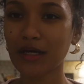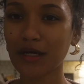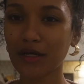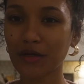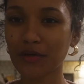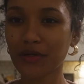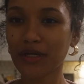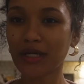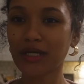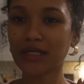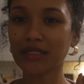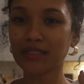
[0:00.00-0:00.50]

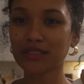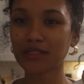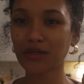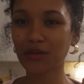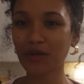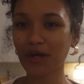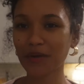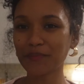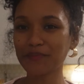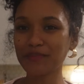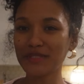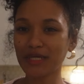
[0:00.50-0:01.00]
Okay, so
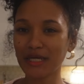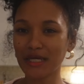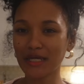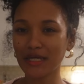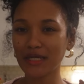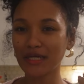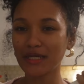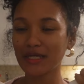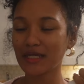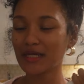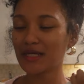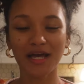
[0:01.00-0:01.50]

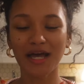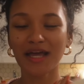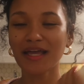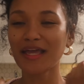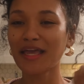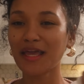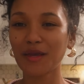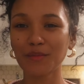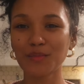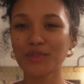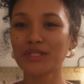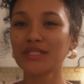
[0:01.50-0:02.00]
update. I
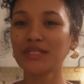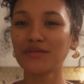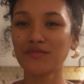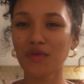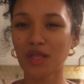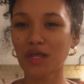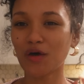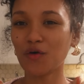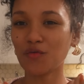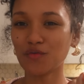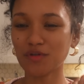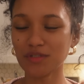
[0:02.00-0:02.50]
can't believe
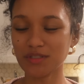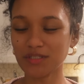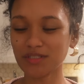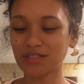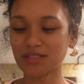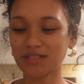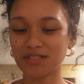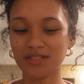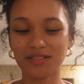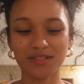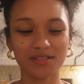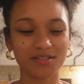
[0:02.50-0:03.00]
I overlooked
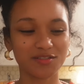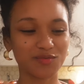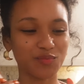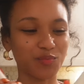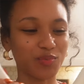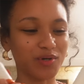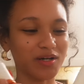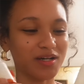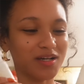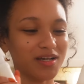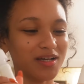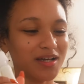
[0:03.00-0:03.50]
this,
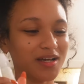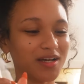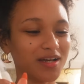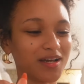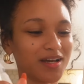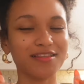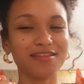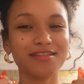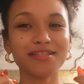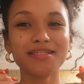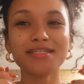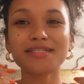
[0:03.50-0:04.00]
but
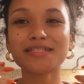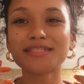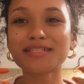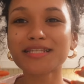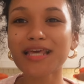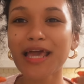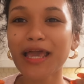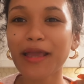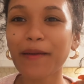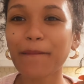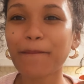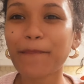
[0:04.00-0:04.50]
these
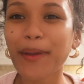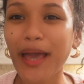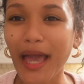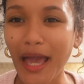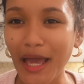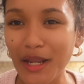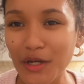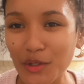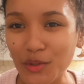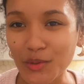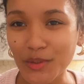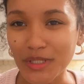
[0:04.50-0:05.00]
take
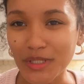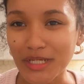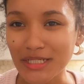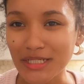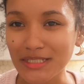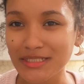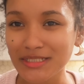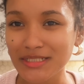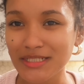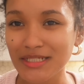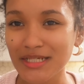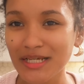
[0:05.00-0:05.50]

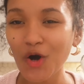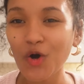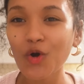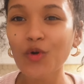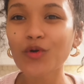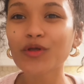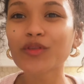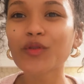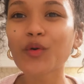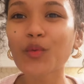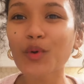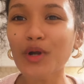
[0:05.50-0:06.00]
batteries. Who
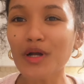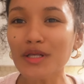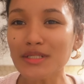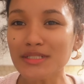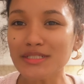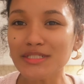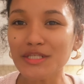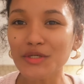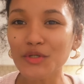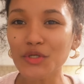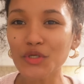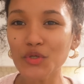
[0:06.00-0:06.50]
in the world
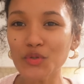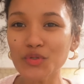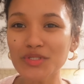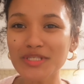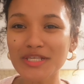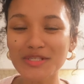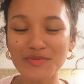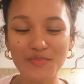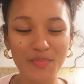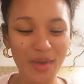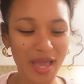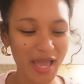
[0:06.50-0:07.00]
still
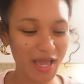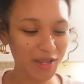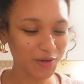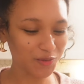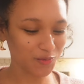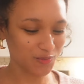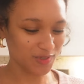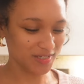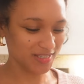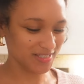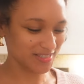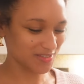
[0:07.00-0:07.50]
uses
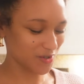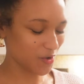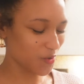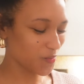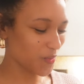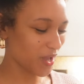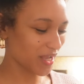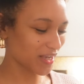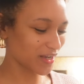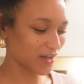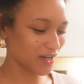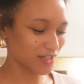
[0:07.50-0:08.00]
batteries? Oh
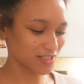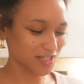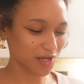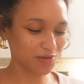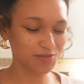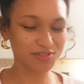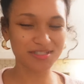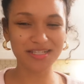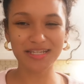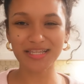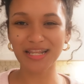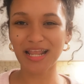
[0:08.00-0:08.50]
my gosh, I was
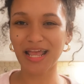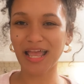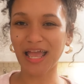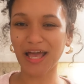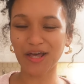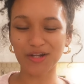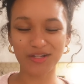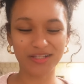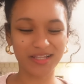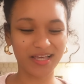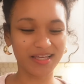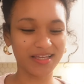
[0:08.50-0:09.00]
looking at how
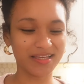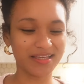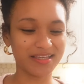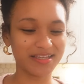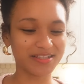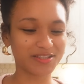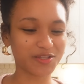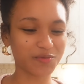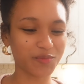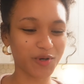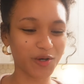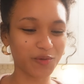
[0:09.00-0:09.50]
to like get
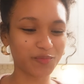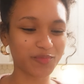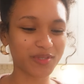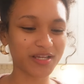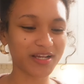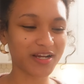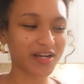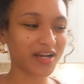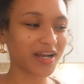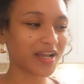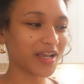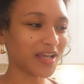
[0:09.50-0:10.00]
them up
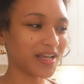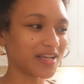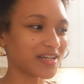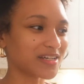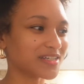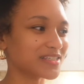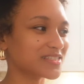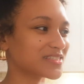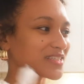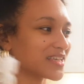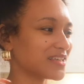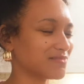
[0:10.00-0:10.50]
there
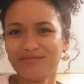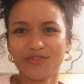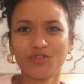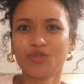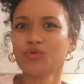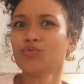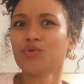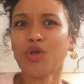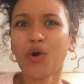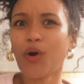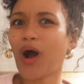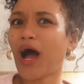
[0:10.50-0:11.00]
because you
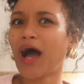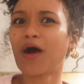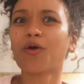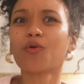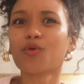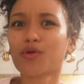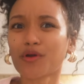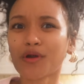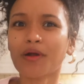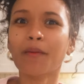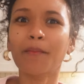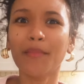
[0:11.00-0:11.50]
know I
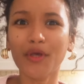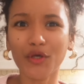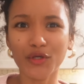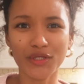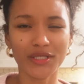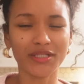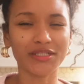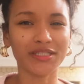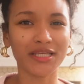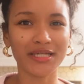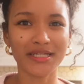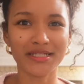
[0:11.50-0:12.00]
order a
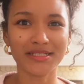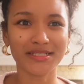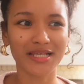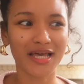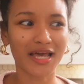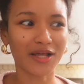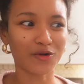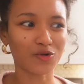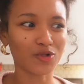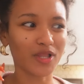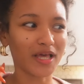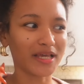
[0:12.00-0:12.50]
million things that
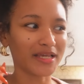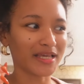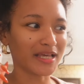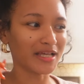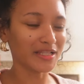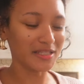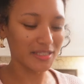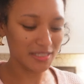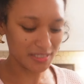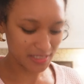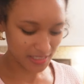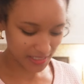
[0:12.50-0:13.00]
are like
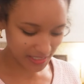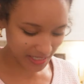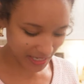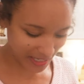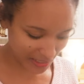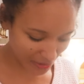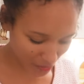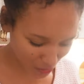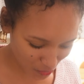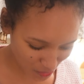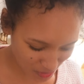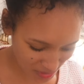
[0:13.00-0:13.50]
LED
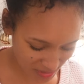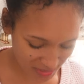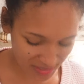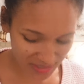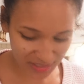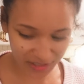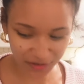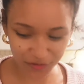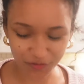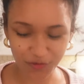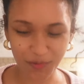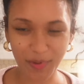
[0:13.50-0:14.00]
candles and
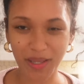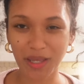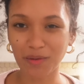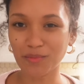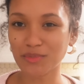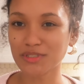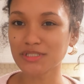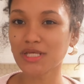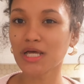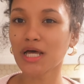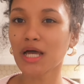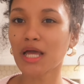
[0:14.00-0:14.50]
stuff from
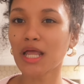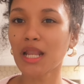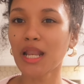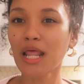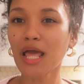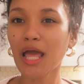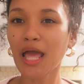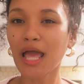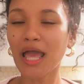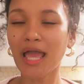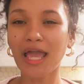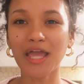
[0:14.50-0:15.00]
Amazon,
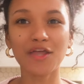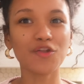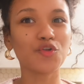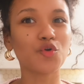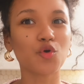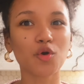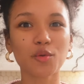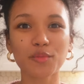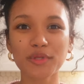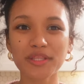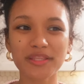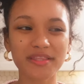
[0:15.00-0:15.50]
and
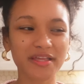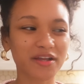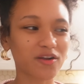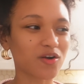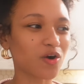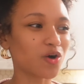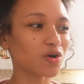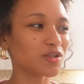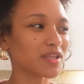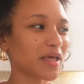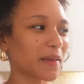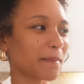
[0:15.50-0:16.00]
normally they're
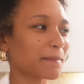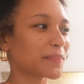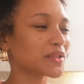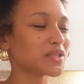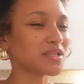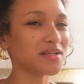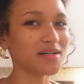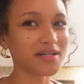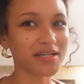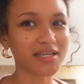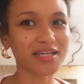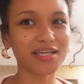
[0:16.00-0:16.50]
all like
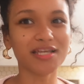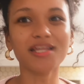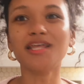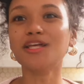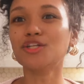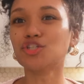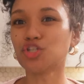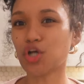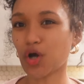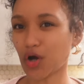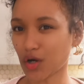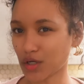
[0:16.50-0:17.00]
plug in and
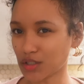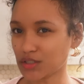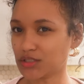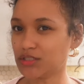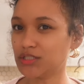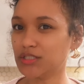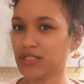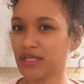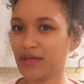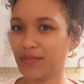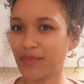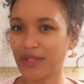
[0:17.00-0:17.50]
charge
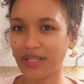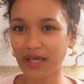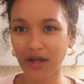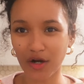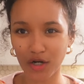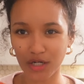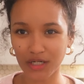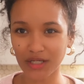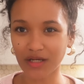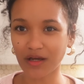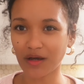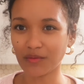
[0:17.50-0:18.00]
them, and they
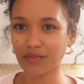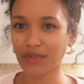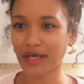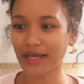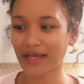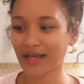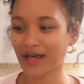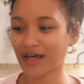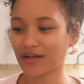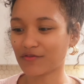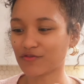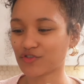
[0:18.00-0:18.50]
already come like
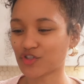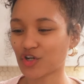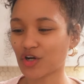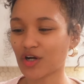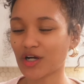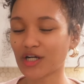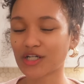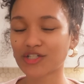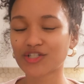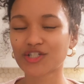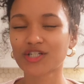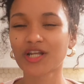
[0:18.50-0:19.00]
kind of
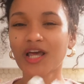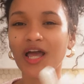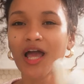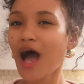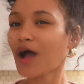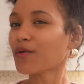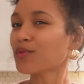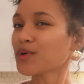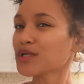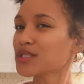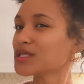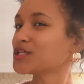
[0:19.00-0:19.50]
charged. I
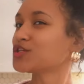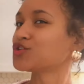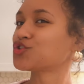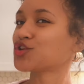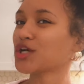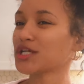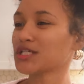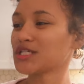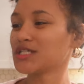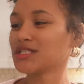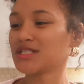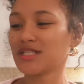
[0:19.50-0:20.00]
read the
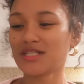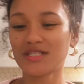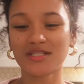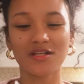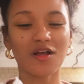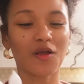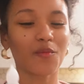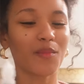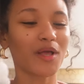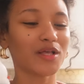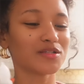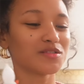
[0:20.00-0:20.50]
instructions. It's
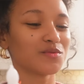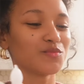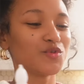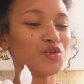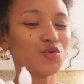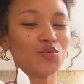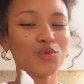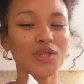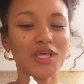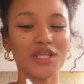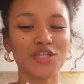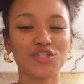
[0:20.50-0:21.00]
talking about you
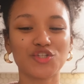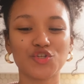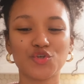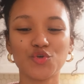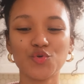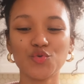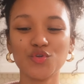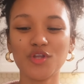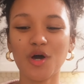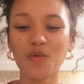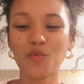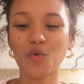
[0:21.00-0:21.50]
need 2
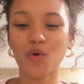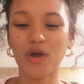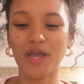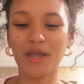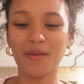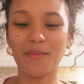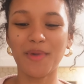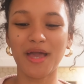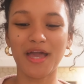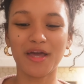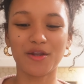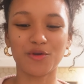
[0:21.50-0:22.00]
AA
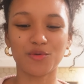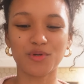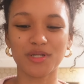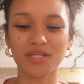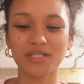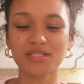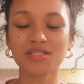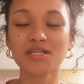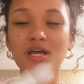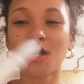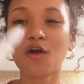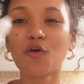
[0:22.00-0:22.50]

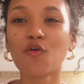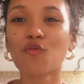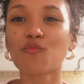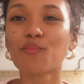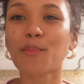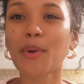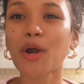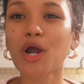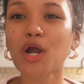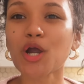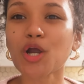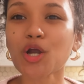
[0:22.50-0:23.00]
batteries
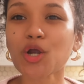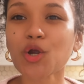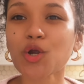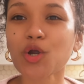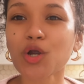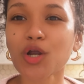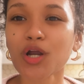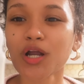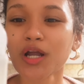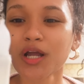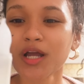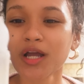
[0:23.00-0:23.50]

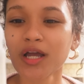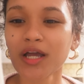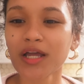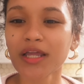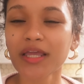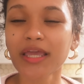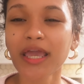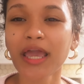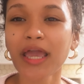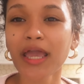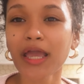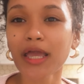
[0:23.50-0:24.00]
per
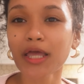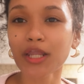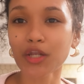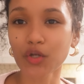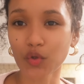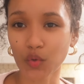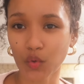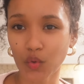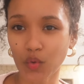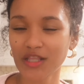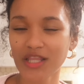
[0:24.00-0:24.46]
candle.